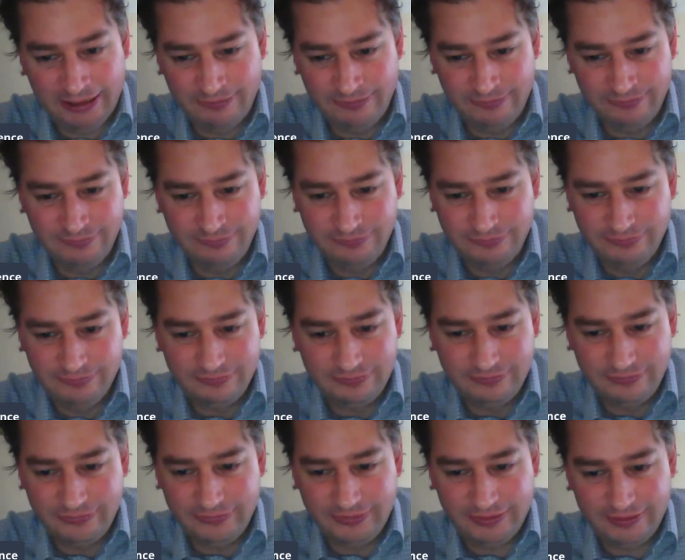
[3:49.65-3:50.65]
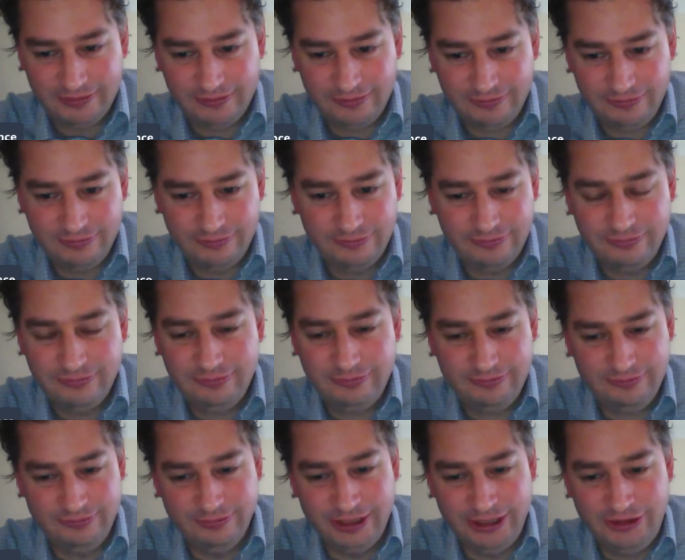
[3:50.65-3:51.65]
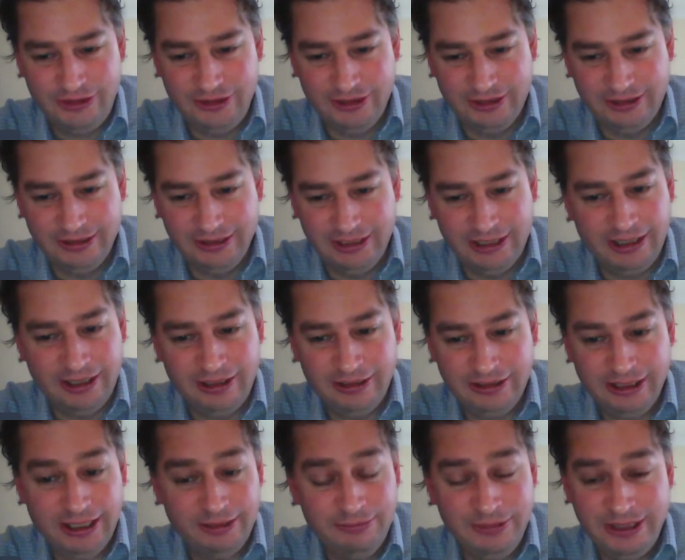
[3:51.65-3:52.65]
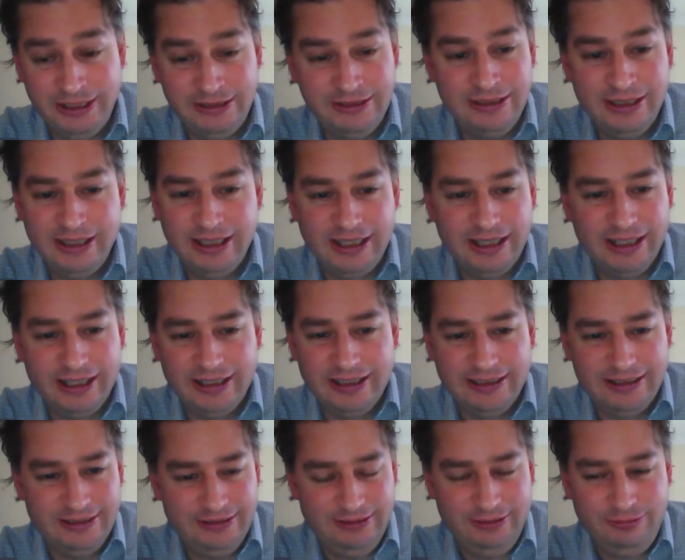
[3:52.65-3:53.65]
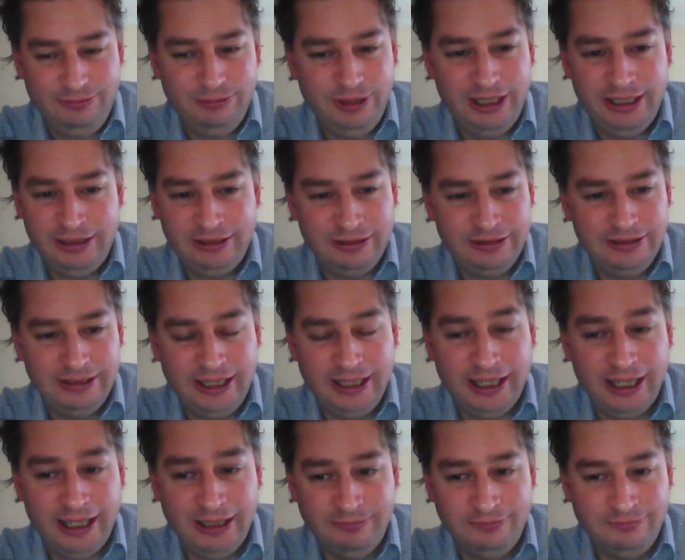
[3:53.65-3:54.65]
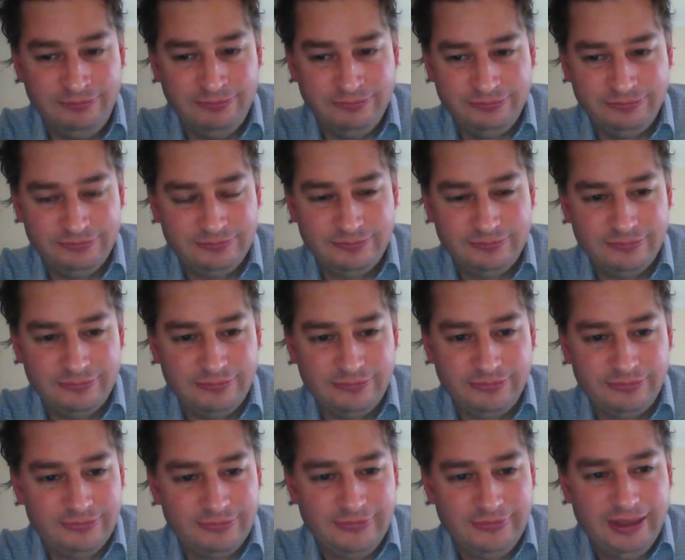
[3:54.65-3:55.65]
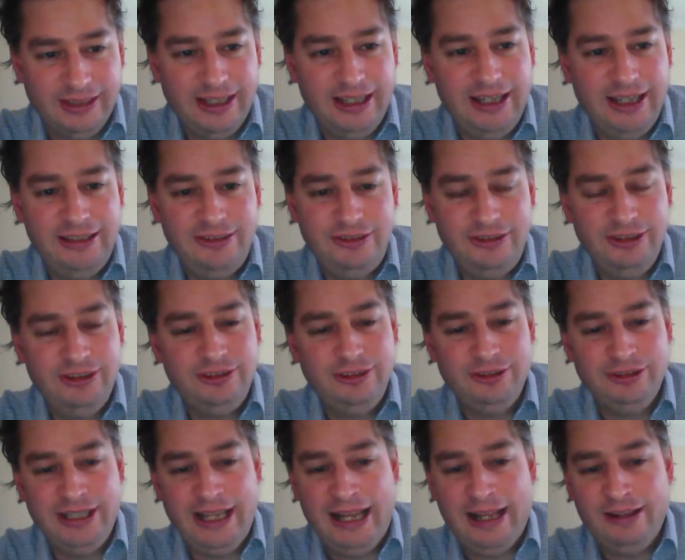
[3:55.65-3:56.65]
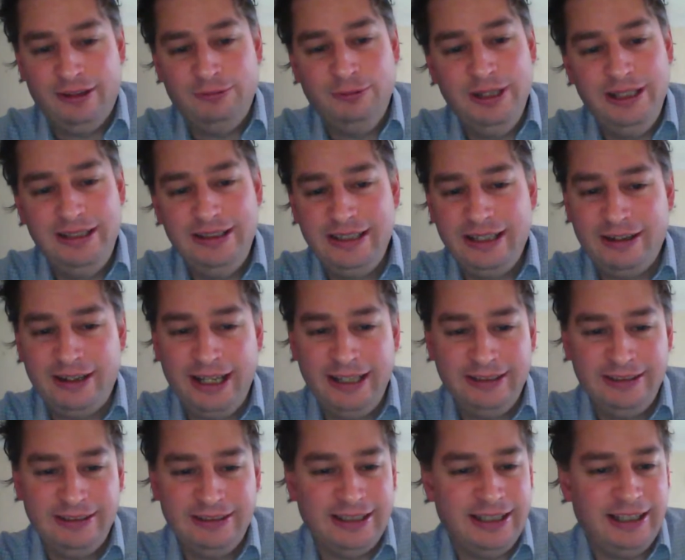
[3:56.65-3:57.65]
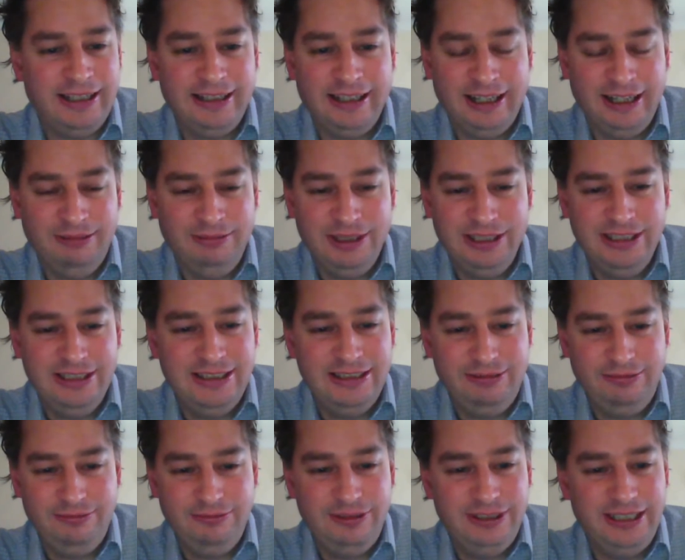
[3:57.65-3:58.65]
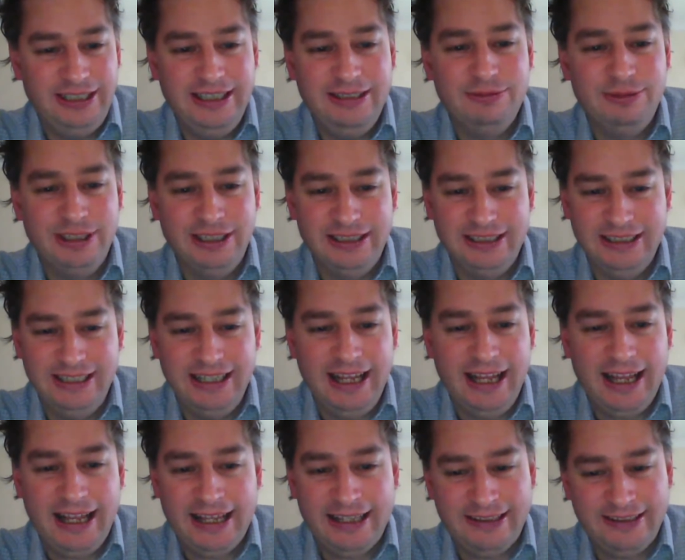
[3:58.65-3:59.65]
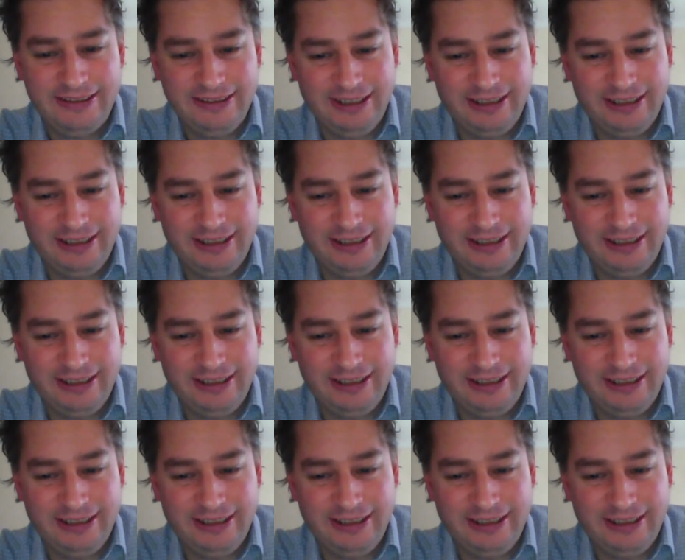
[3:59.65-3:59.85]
um, Richard Clark, I mean, well, um, it's just gone out the window, hasn't it? I mean, it really, really has.